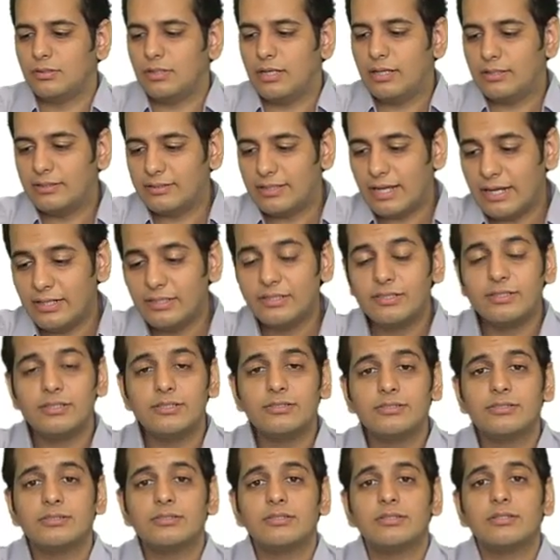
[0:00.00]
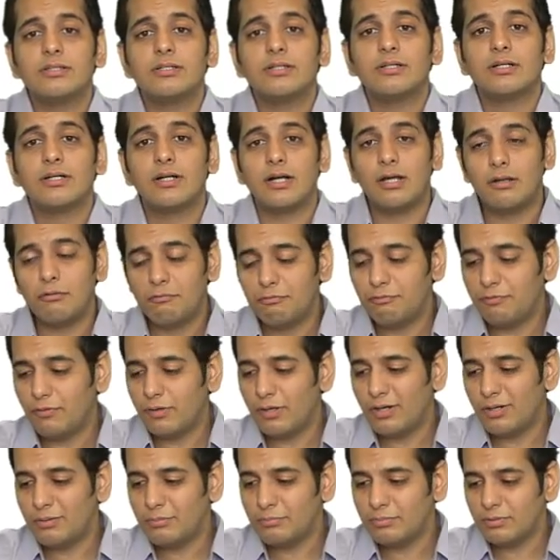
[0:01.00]
and that is
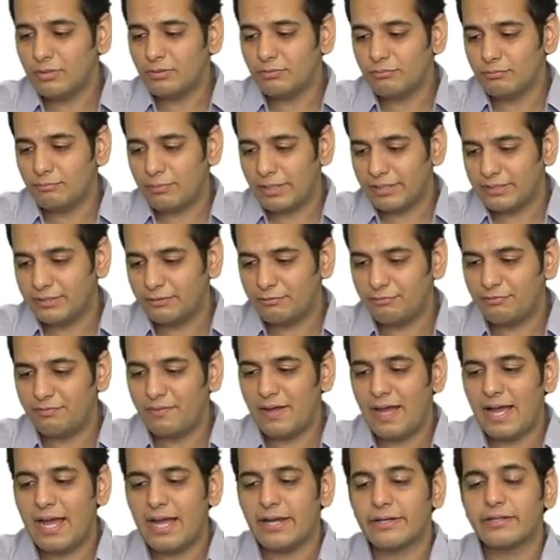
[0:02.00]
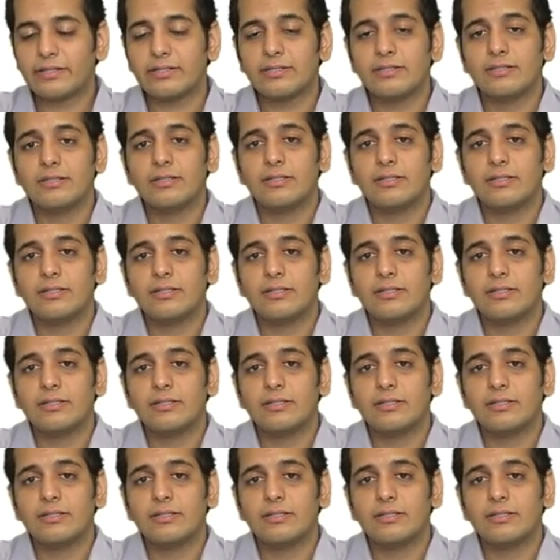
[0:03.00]
confirmed by the fact